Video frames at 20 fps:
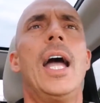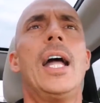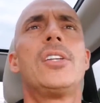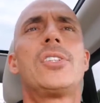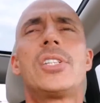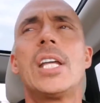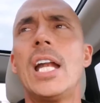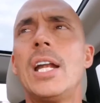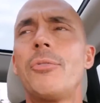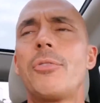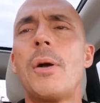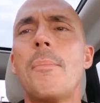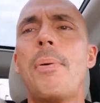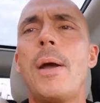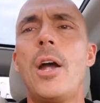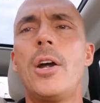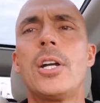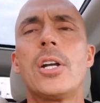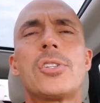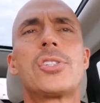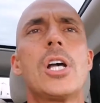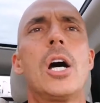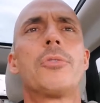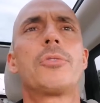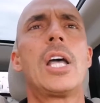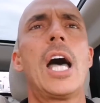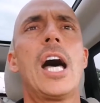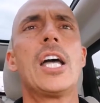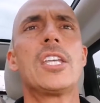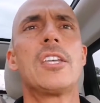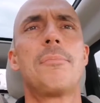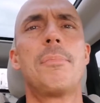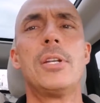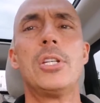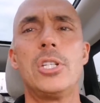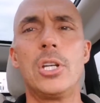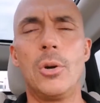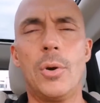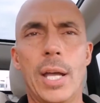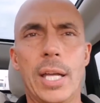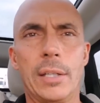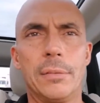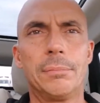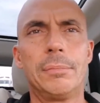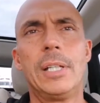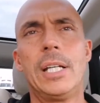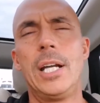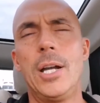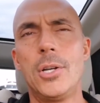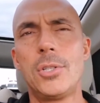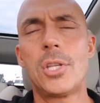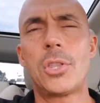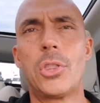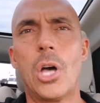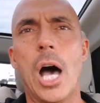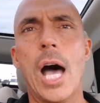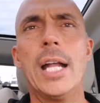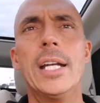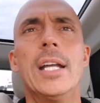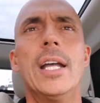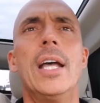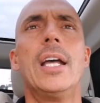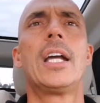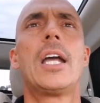Instead of comparing yourself to how you've been doing, here's a thought.